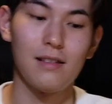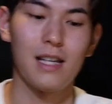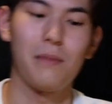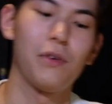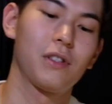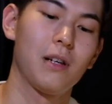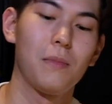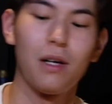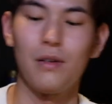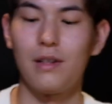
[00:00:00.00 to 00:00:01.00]
time it's coming
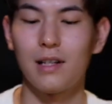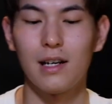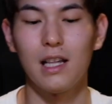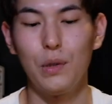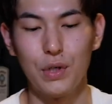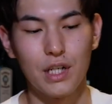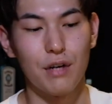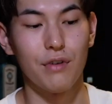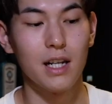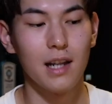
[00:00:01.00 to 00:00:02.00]
out in the color which I
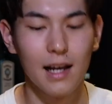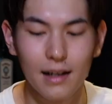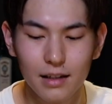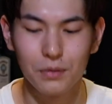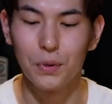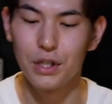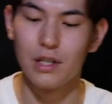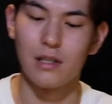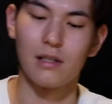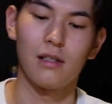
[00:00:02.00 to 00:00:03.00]
really like, which
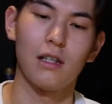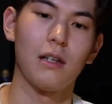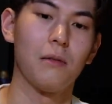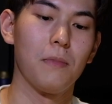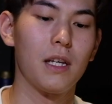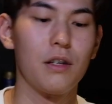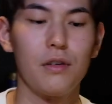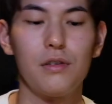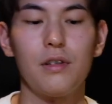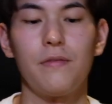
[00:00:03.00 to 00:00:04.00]
is making
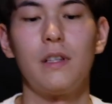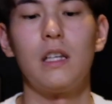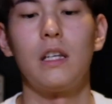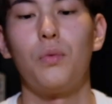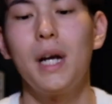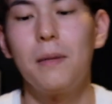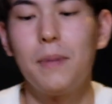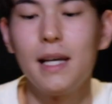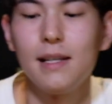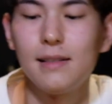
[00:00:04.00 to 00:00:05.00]
use of the white
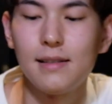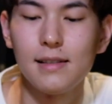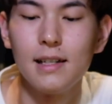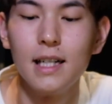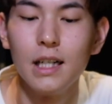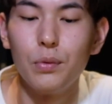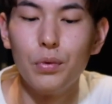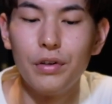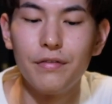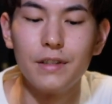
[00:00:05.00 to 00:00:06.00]
base
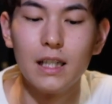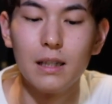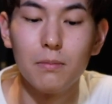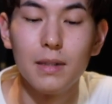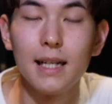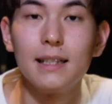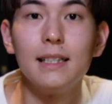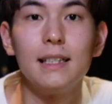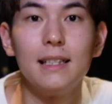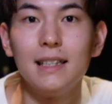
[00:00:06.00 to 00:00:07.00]
with the black
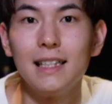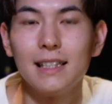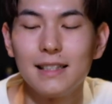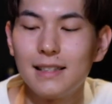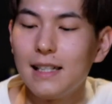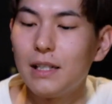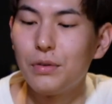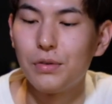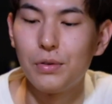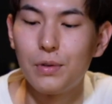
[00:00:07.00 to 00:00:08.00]
detailings and
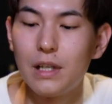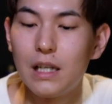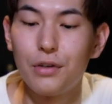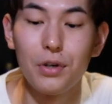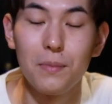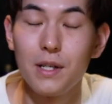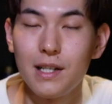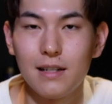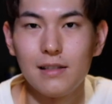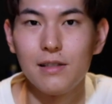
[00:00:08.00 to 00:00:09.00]
also the creamish
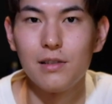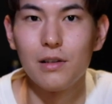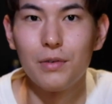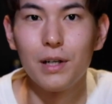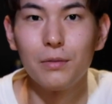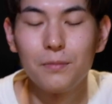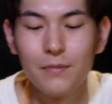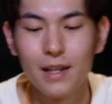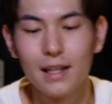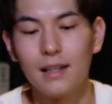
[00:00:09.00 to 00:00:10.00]
accents all around.
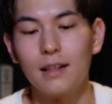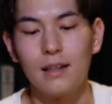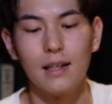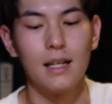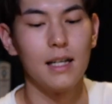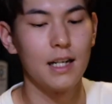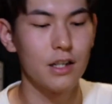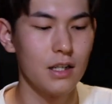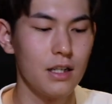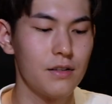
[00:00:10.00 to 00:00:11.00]
And
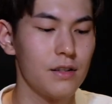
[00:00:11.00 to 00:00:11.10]
actually, as you